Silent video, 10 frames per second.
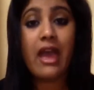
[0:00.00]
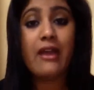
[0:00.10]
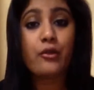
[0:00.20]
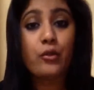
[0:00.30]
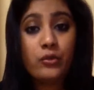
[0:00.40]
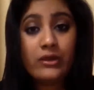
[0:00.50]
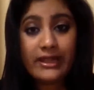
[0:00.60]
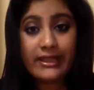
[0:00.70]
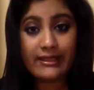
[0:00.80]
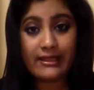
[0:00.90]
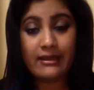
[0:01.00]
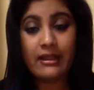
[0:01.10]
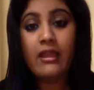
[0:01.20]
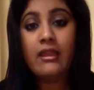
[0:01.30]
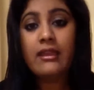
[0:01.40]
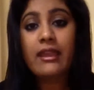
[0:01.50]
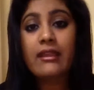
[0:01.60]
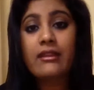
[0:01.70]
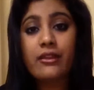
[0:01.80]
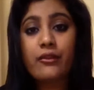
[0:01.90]
and only then
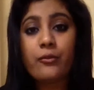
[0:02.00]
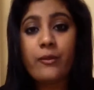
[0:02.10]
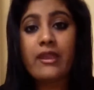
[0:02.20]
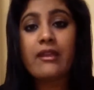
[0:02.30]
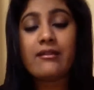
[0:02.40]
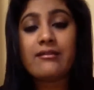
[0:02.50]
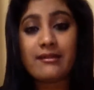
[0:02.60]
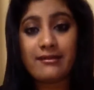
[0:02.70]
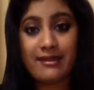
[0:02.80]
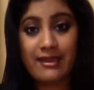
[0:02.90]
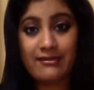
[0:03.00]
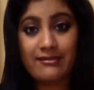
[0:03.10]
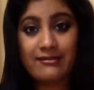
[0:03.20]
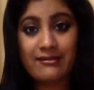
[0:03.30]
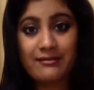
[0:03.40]
can you be a success.